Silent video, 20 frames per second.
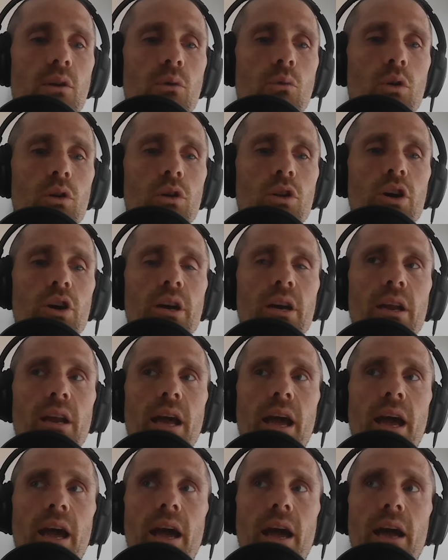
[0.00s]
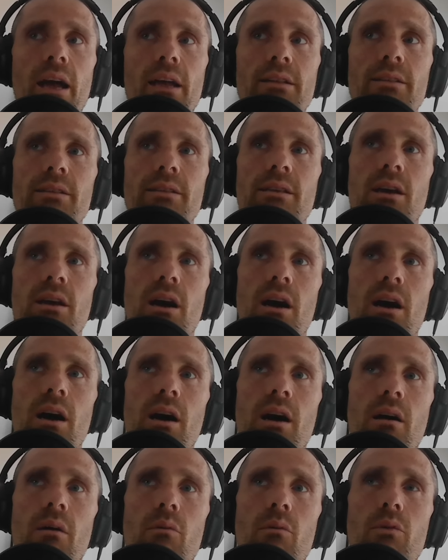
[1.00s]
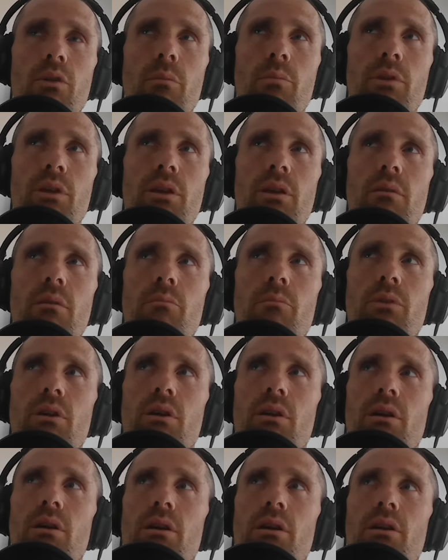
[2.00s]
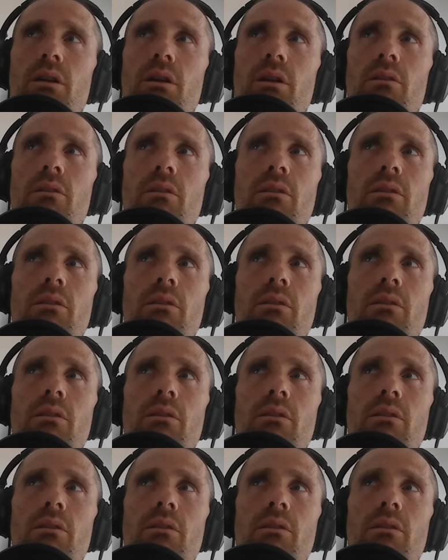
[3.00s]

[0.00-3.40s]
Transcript: we're looking at uh would that be be a